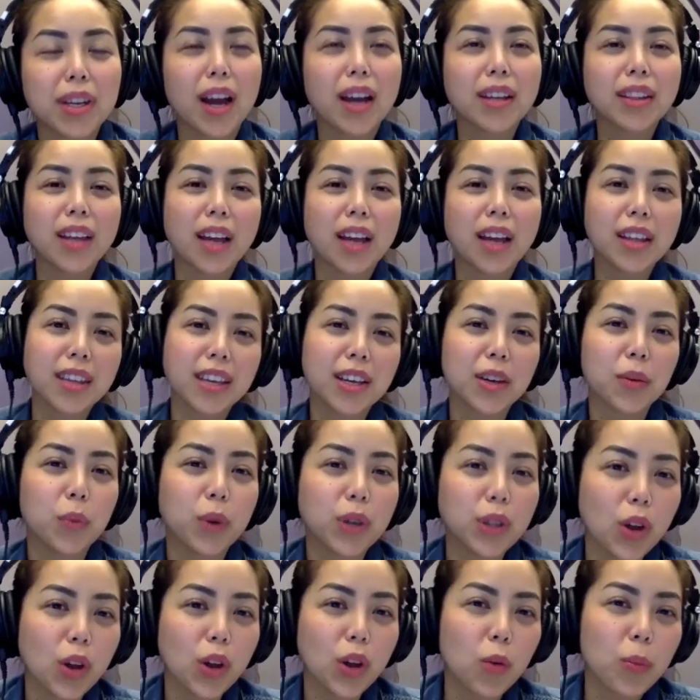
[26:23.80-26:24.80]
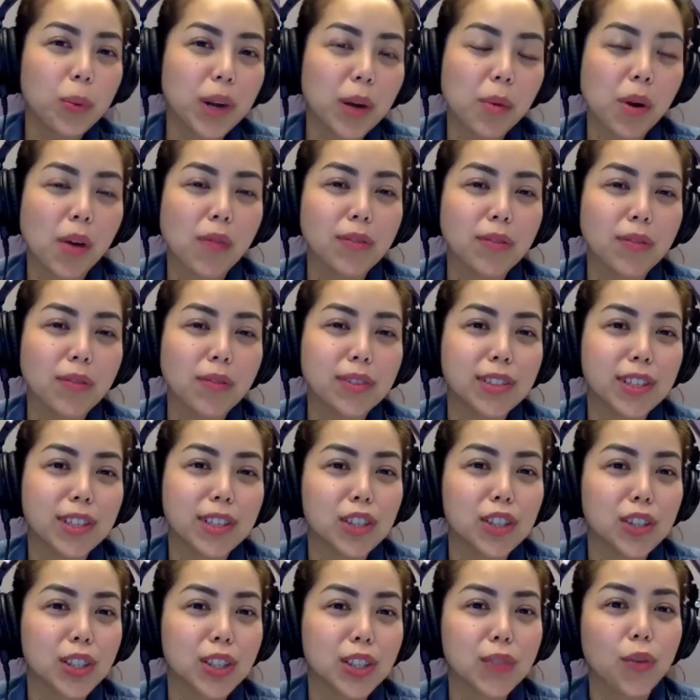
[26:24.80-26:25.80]
I think it will open up
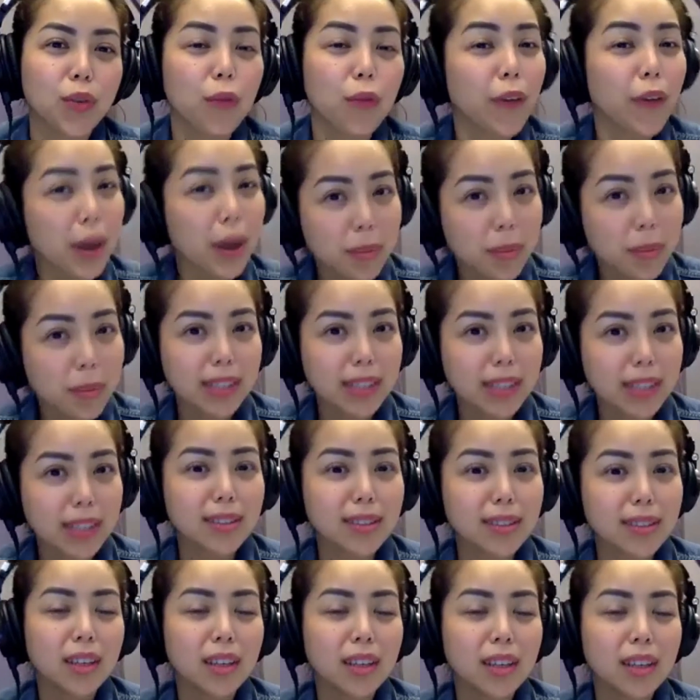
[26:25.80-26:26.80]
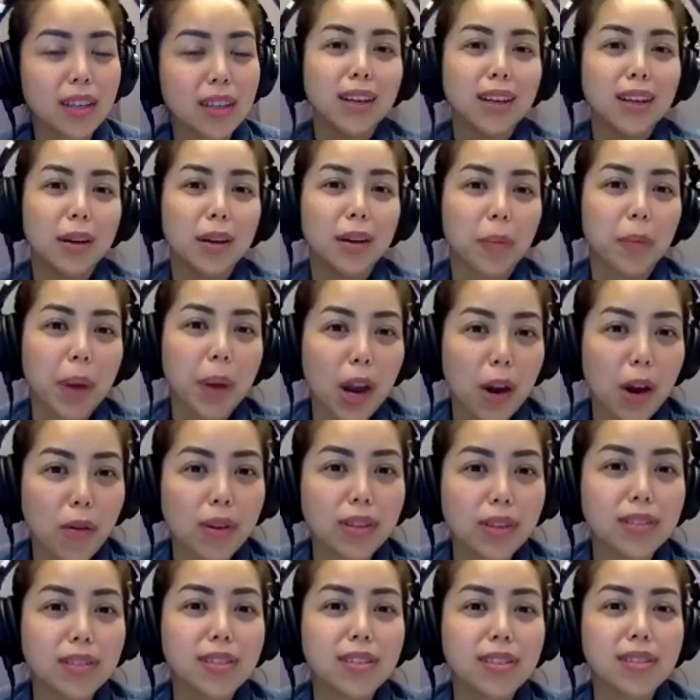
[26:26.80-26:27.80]
conversations for families,
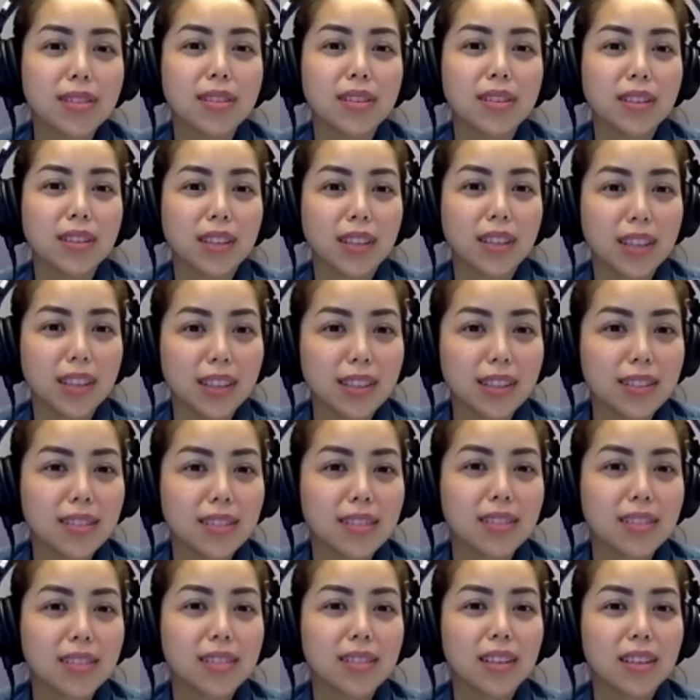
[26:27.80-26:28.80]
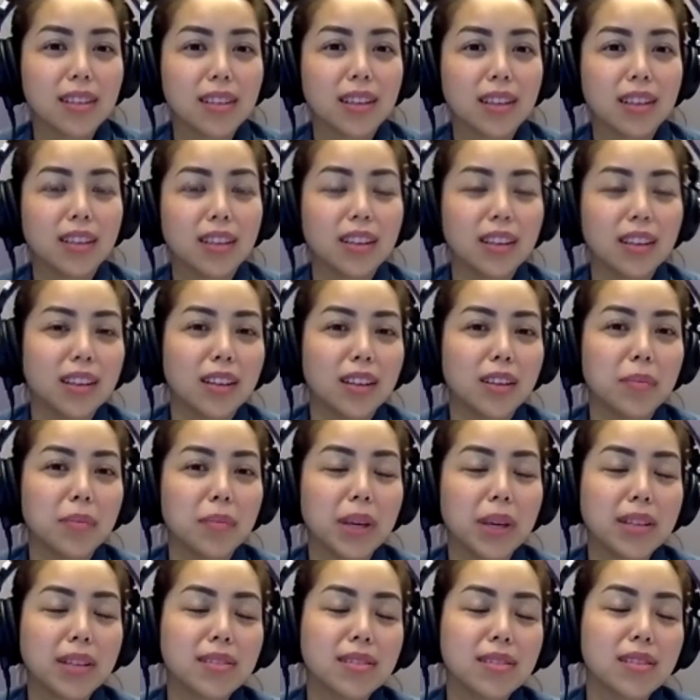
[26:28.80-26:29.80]
parents, kids, and
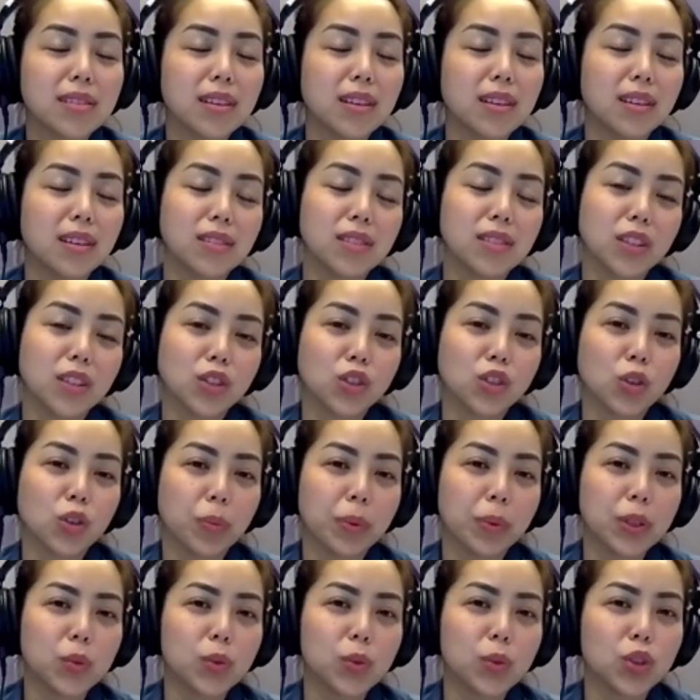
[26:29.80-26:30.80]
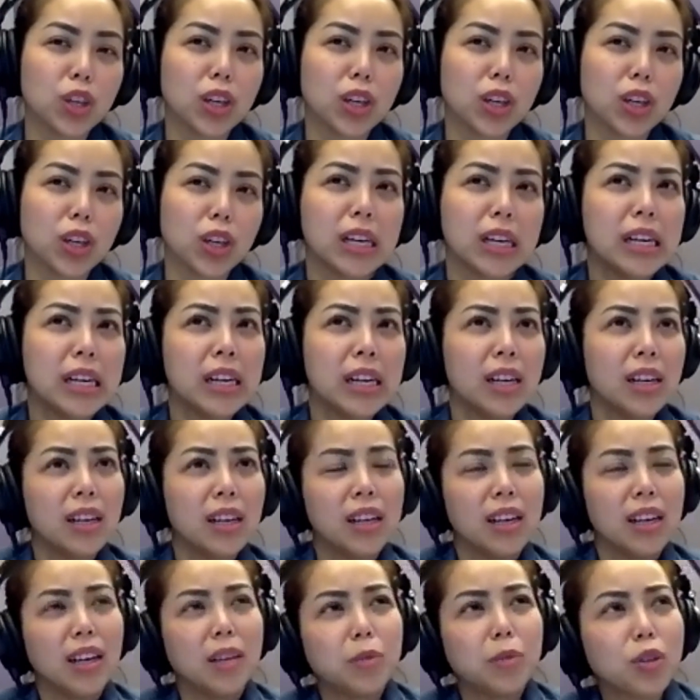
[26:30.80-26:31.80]
it makes such topics which are,
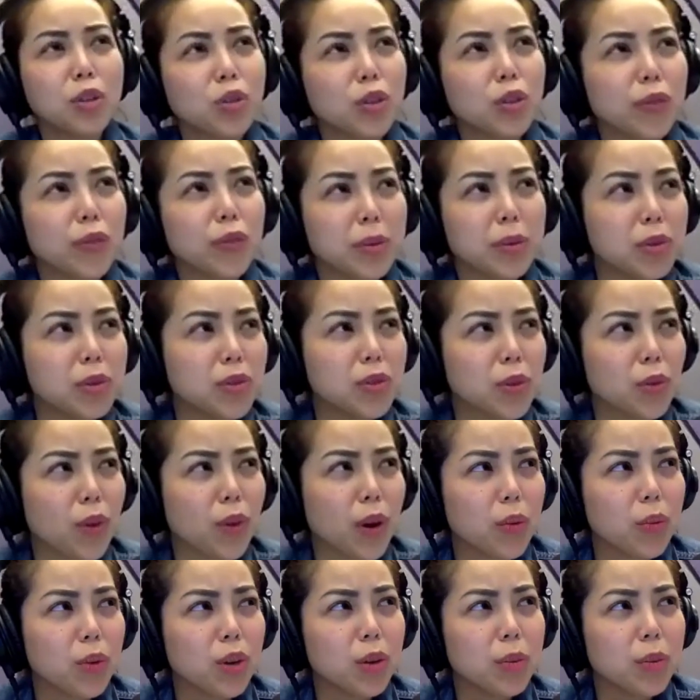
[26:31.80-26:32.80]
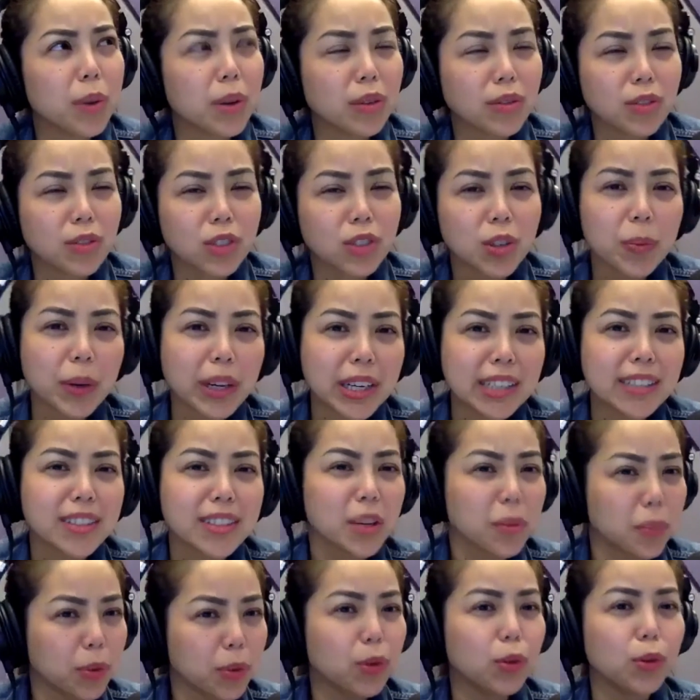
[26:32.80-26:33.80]
I'm not sure if I'm using the right word, but
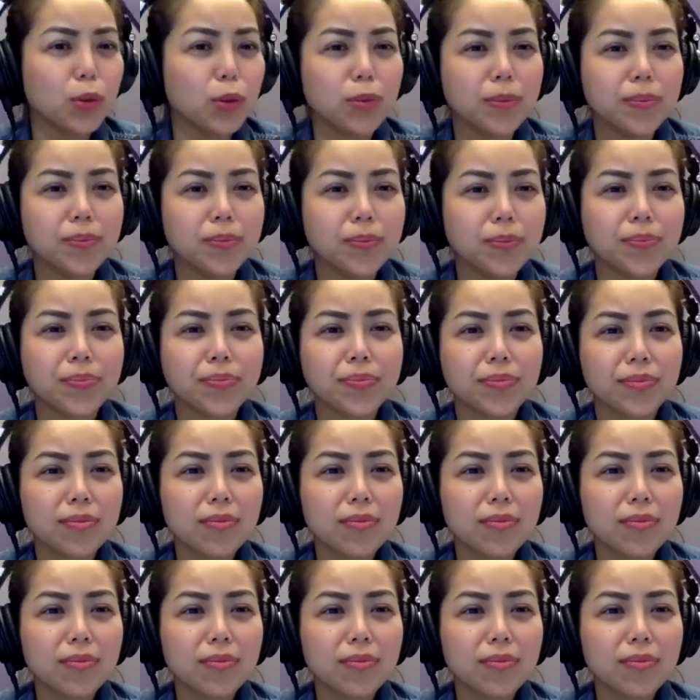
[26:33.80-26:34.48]
typically taboo.